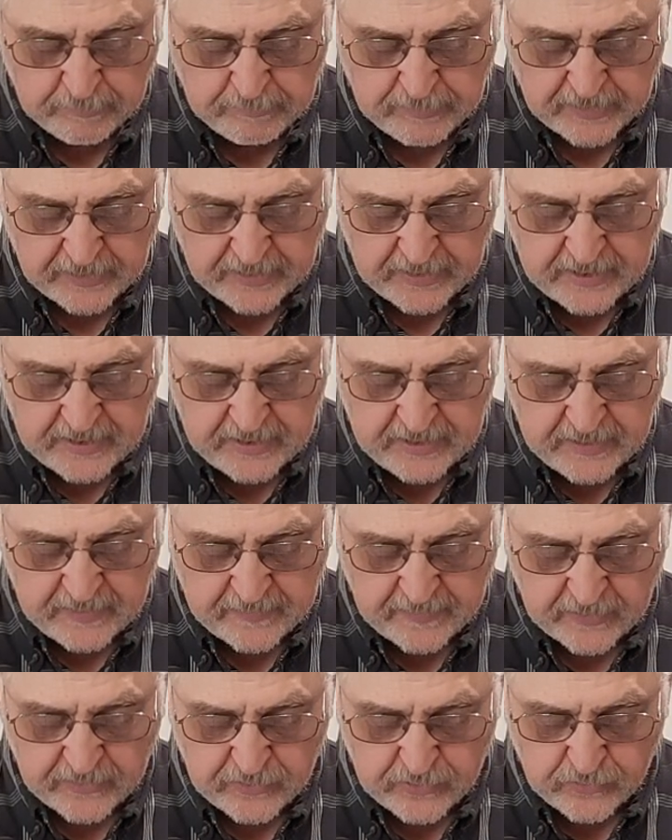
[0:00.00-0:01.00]
But he
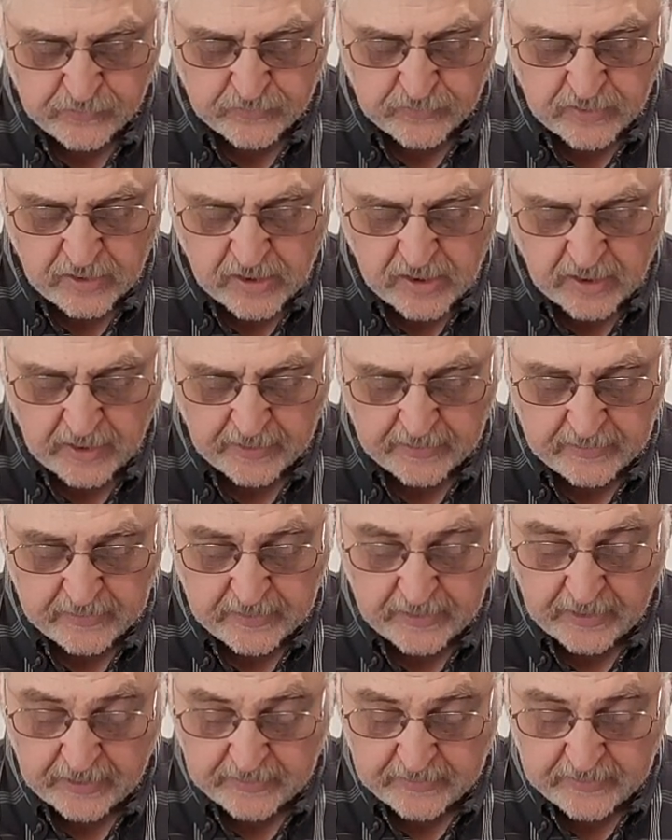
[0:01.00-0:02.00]
that knew not
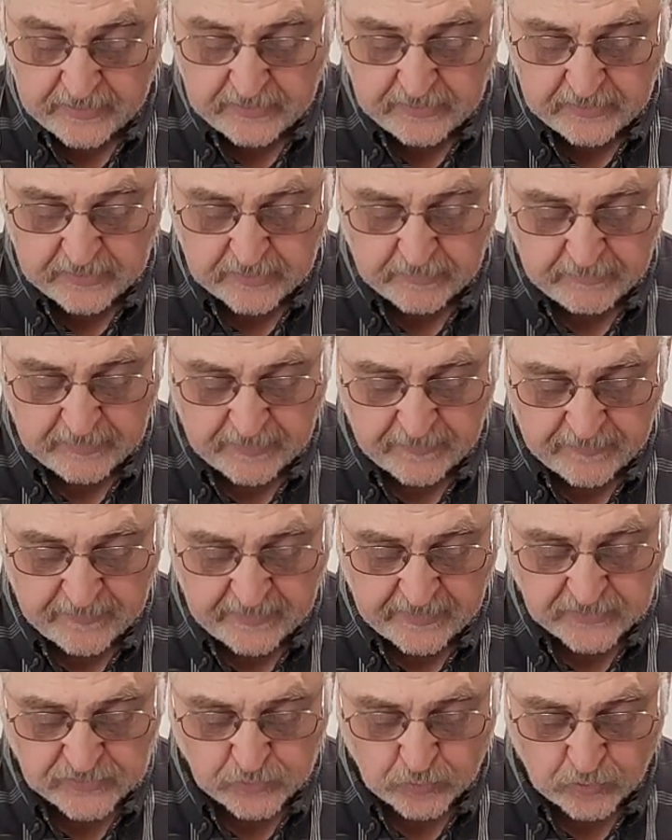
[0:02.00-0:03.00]
and did commit
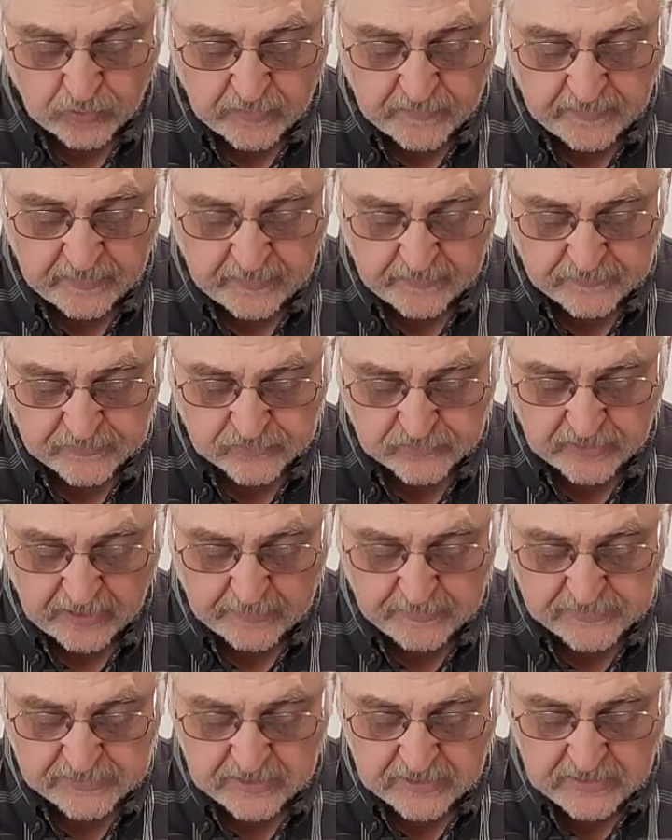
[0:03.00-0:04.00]
things worthy of
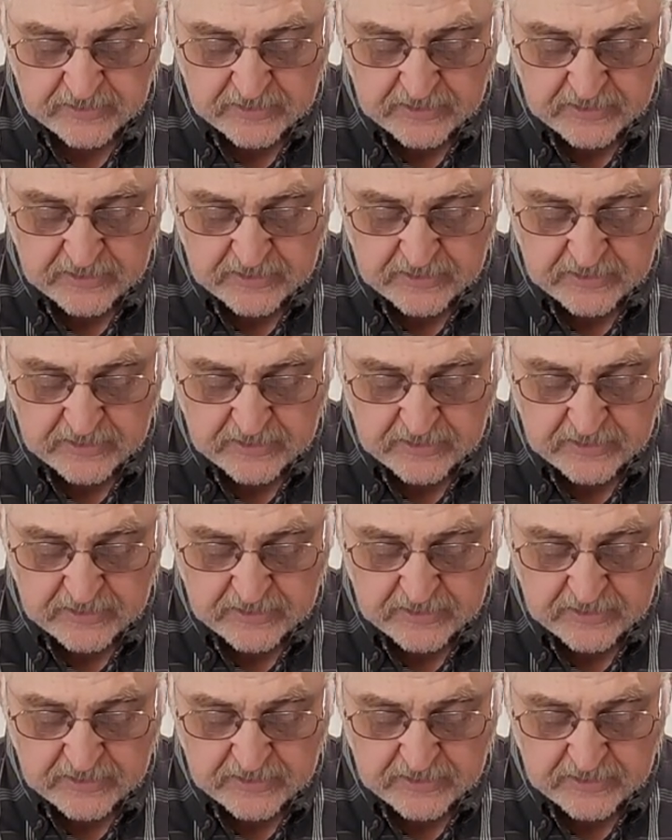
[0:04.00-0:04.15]
stripes